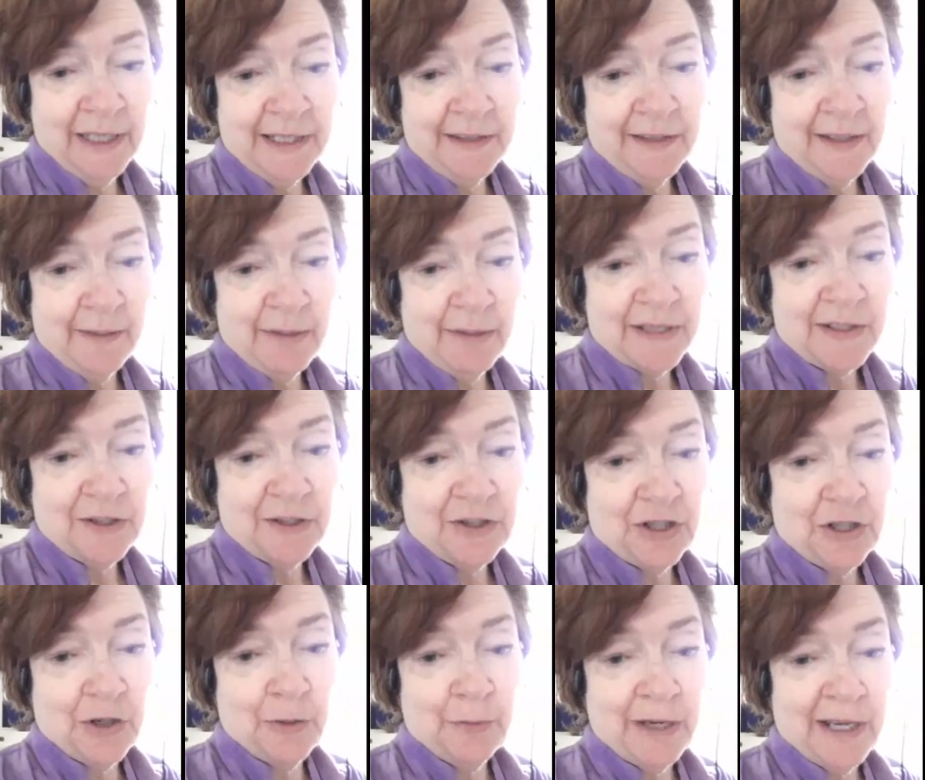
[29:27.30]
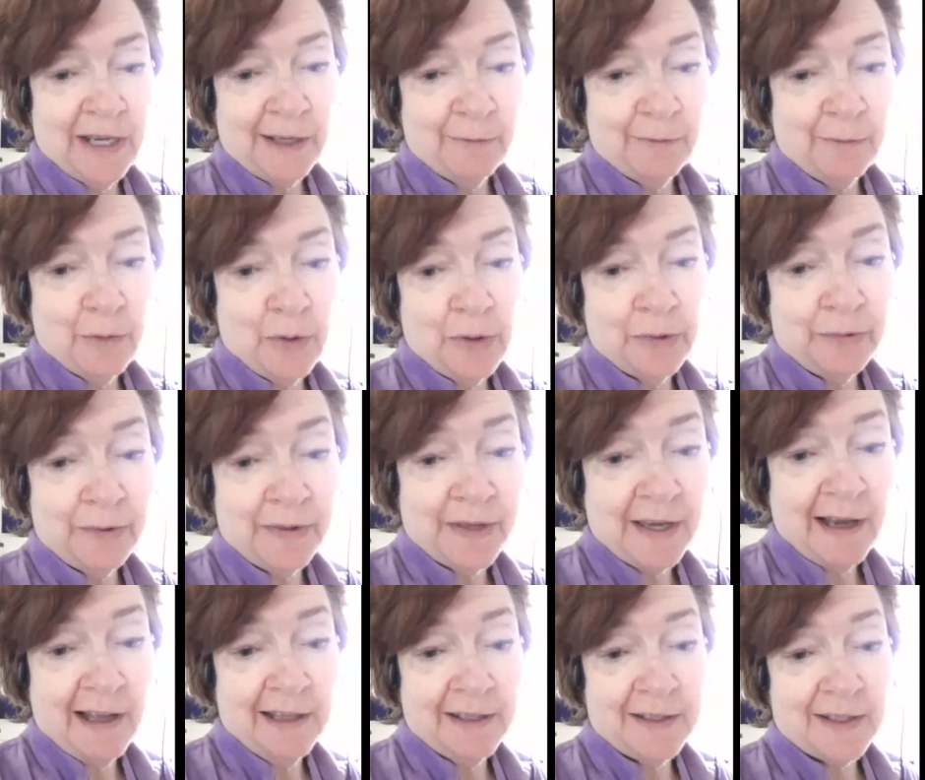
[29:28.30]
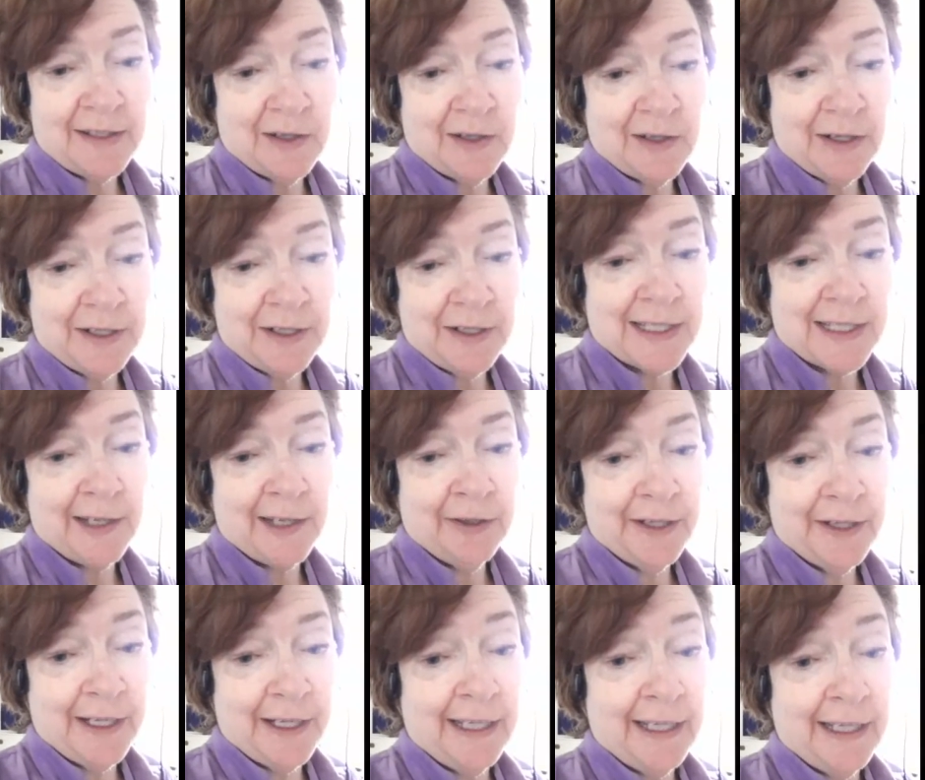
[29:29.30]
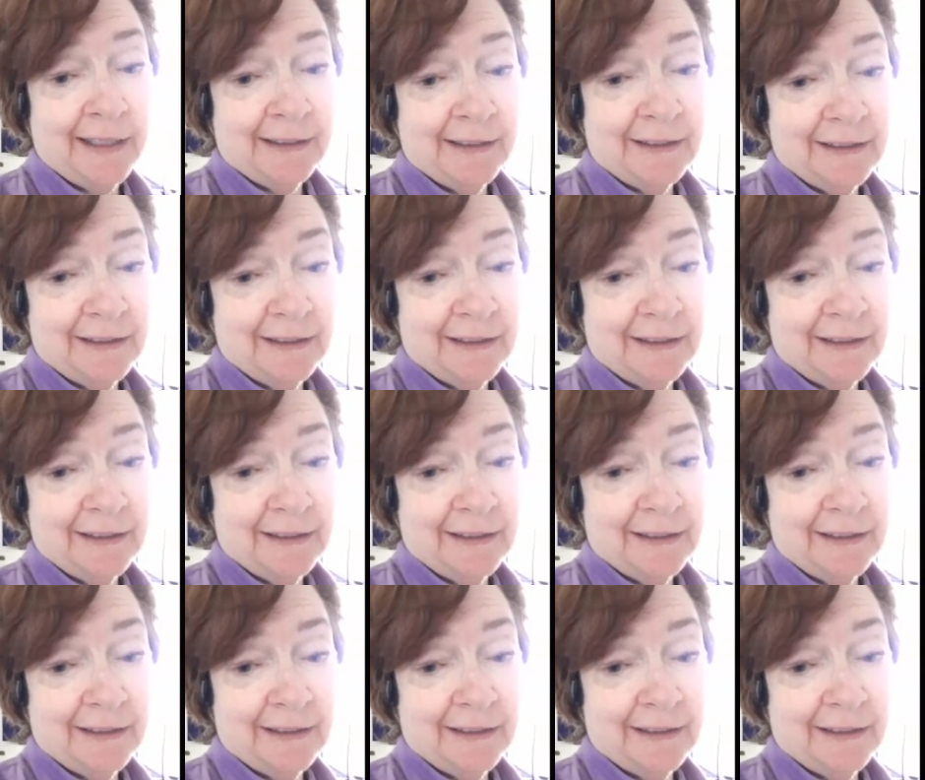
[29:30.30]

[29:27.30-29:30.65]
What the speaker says: message go back and forth with Allison on Saturday. It